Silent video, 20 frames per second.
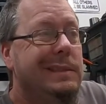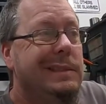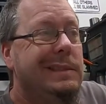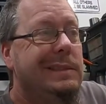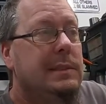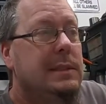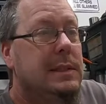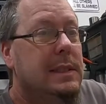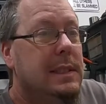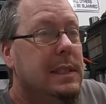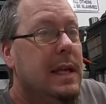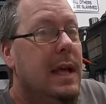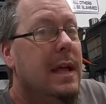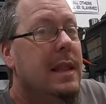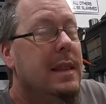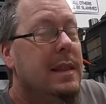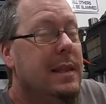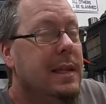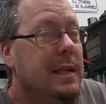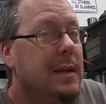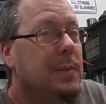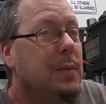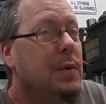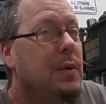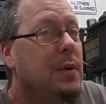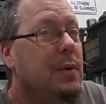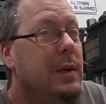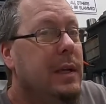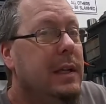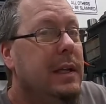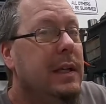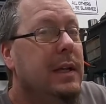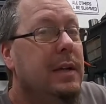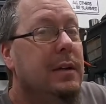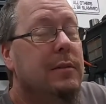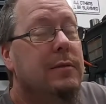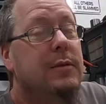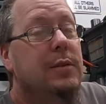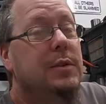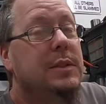I think I'm gonna quit and
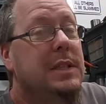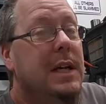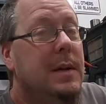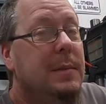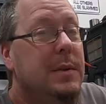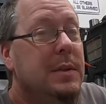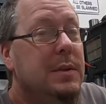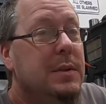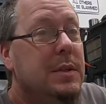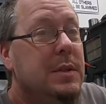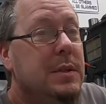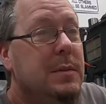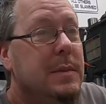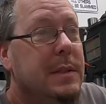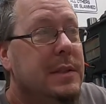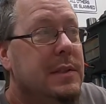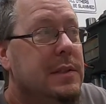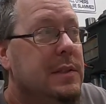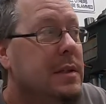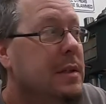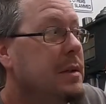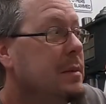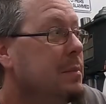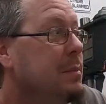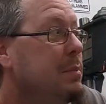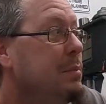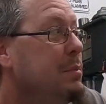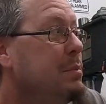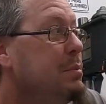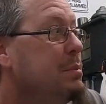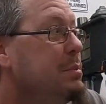go full time YouTube and start